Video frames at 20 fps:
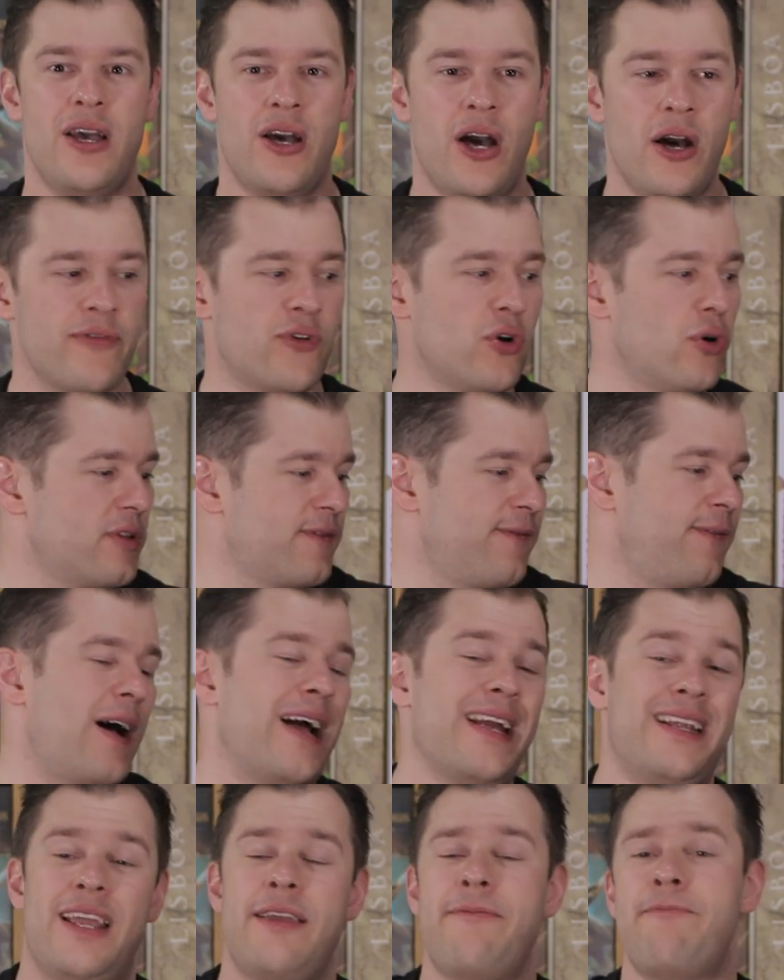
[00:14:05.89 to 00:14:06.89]
Of course,
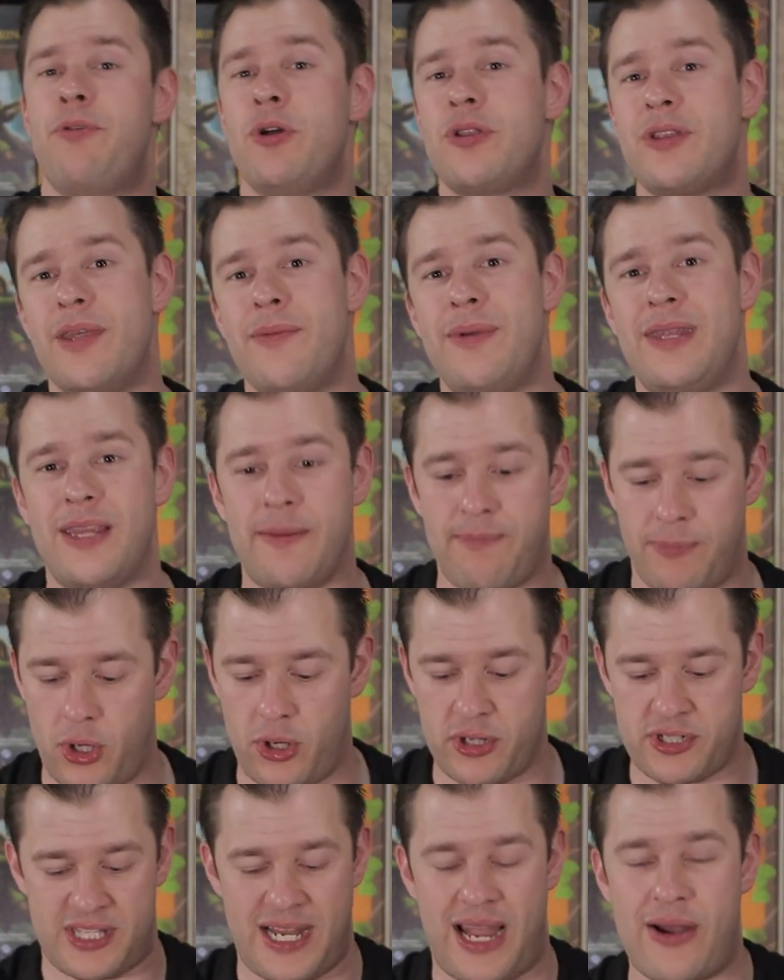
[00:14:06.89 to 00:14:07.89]
fine. They've put them in the box.